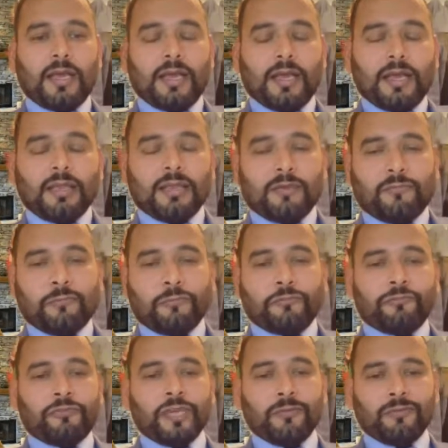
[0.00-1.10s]
And the
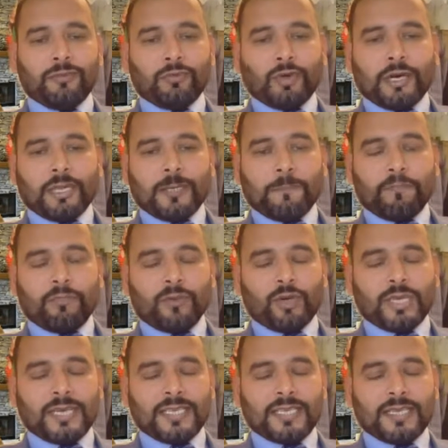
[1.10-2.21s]
fifth one,
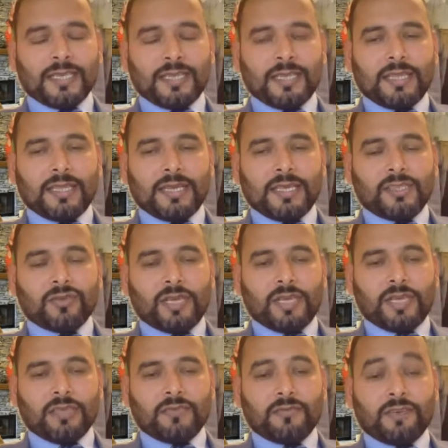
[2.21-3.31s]
what I said, the reason
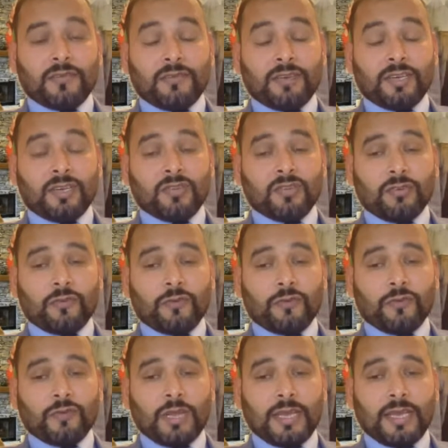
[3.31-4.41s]
is, fifth reason of
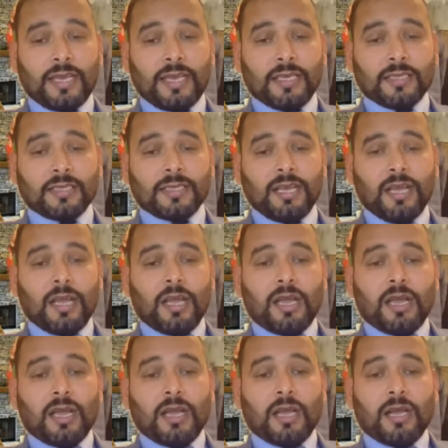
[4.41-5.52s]
refusal is
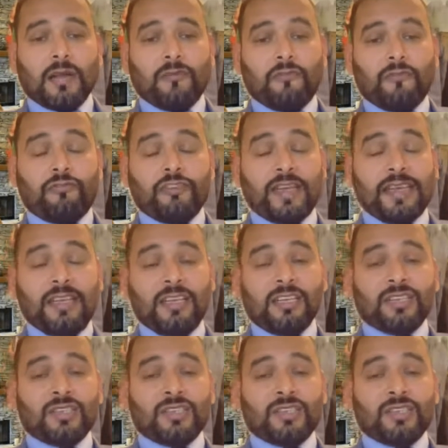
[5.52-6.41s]
fail